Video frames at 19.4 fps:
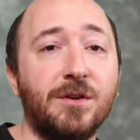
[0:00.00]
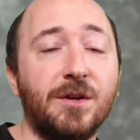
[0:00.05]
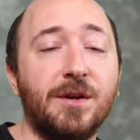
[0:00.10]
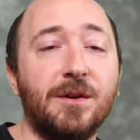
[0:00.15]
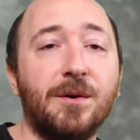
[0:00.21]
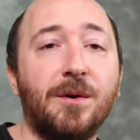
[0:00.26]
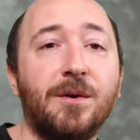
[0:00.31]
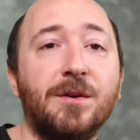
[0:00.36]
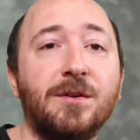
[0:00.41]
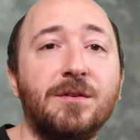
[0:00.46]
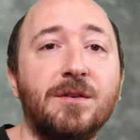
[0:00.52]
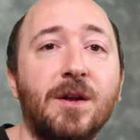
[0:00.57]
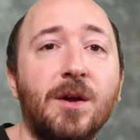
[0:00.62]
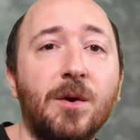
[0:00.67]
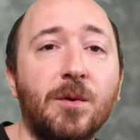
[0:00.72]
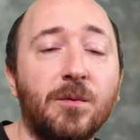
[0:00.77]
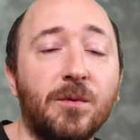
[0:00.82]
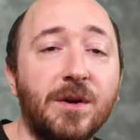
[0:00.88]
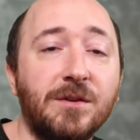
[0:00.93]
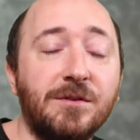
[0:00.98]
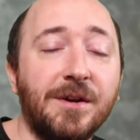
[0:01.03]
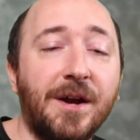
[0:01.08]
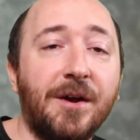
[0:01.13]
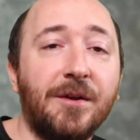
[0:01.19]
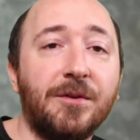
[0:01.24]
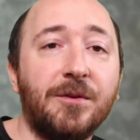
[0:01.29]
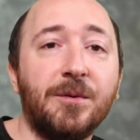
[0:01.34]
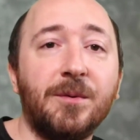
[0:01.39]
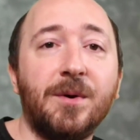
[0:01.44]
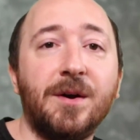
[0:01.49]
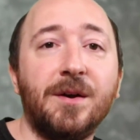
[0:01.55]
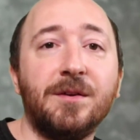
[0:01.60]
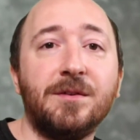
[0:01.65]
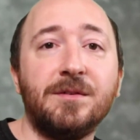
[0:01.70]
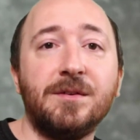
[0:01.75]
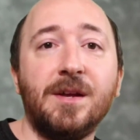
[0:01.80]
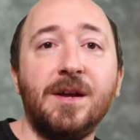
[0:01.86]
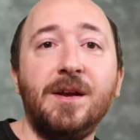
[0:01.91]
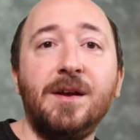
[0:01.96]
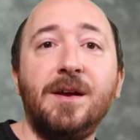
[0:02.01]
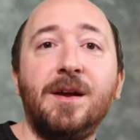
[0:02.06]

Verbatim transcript: you can always reach out to us.